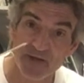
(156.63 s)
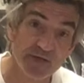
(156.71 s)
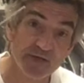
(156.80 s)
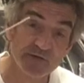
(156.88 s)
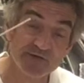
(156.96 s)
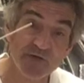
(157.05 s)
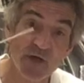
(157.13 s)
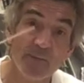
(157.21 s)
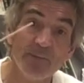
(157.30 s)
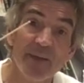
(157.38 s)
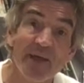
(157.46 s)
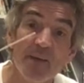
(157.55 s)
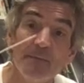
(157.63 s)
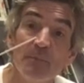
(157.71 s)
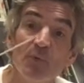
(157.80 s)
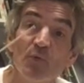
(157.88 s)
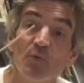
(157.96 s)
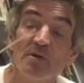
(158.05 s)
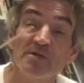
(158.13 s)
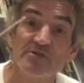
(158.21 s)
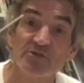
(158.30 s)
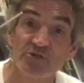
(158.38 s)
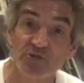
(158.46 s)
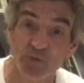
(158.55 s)
Here's a bamboo
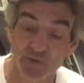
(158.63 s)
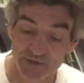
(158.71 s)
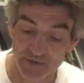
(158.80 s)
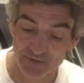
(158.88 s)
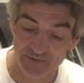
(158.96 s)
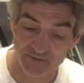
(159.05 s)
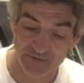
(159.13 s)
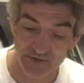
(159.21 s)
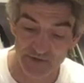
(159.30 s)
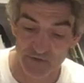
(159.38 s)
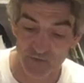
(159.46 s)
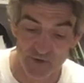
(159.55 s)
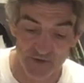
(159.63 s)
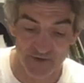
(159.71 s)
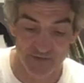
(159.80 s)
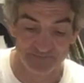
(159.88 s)
skewer that could work.